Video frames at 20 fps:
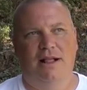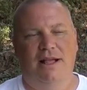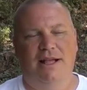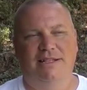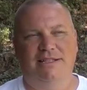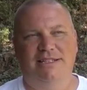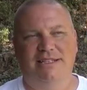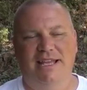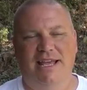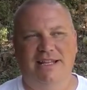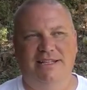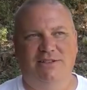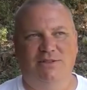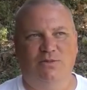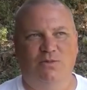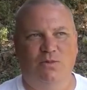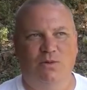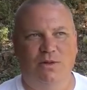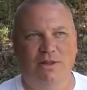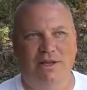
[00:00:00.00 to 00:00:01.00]
it's, it's
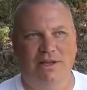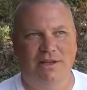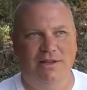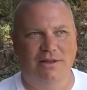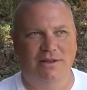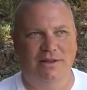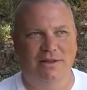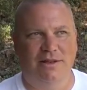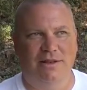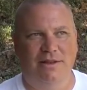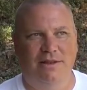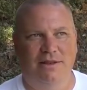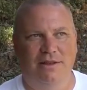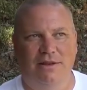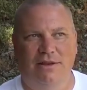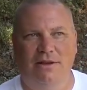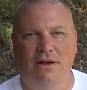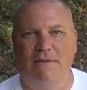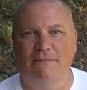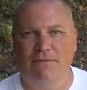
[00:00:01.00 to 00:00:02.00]
really
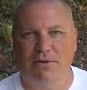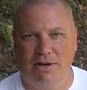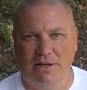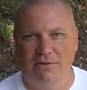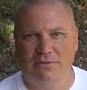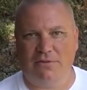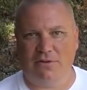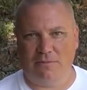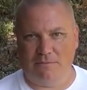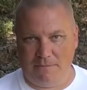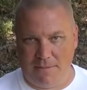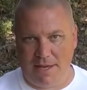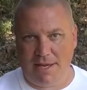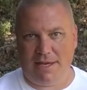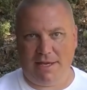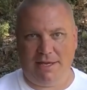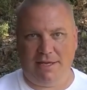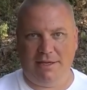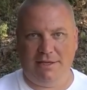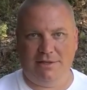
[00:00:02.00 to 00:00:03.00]
comforting for
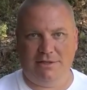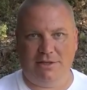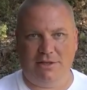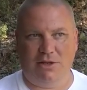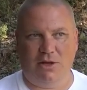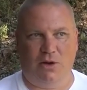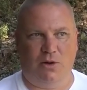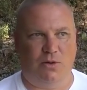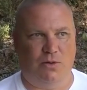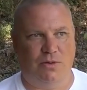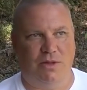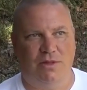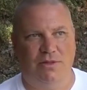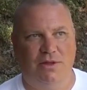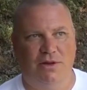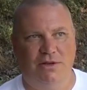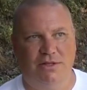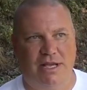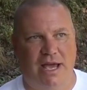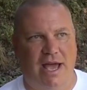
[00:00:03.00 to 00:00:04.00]
me to know that
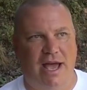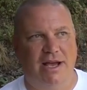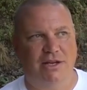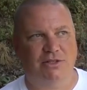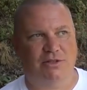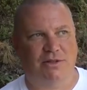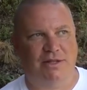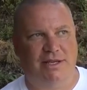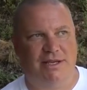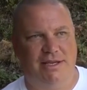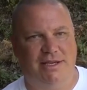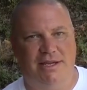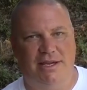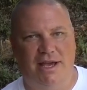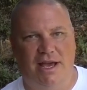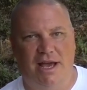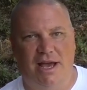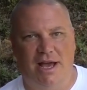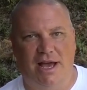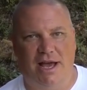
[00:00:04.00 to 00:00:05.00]
there's actually
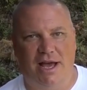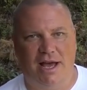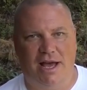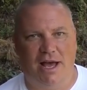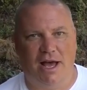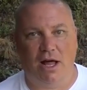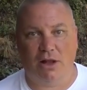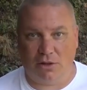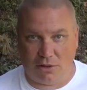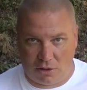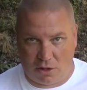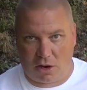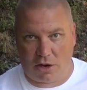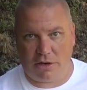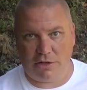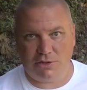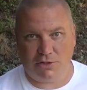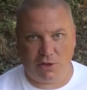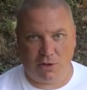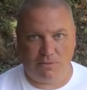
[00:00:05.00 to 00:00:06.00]
a
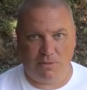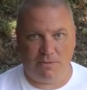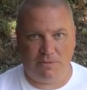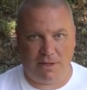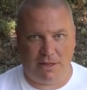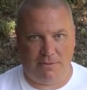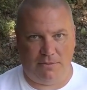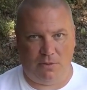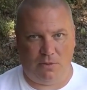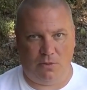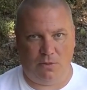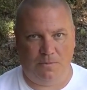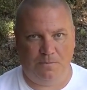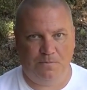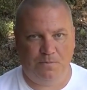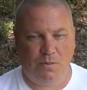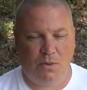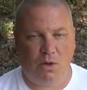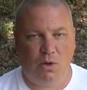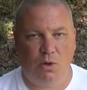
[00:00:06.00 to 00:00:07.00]
large group of people
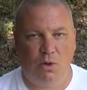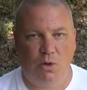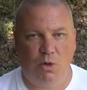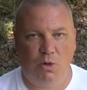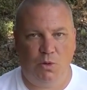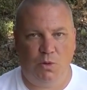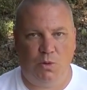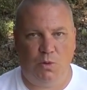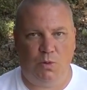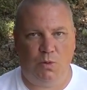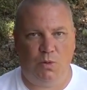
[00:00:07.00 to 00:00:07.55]
who